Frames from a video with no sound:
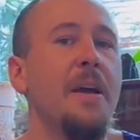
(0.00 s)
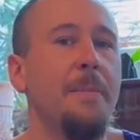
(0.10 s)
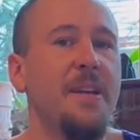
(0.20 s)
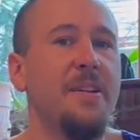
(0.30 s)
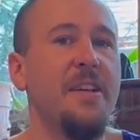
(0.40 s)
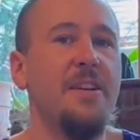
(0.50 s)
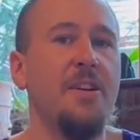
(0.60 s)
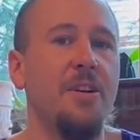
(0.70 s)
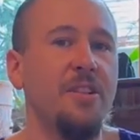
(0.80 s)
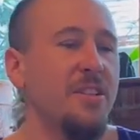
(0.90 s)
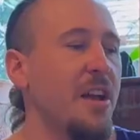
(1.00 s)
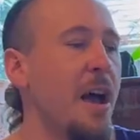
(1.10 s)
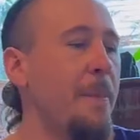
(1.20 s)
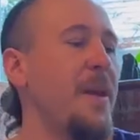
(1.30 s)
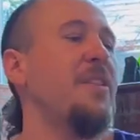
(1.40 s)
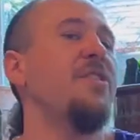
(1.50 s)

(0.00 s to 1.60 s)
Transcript: because then you're gonna stop and you're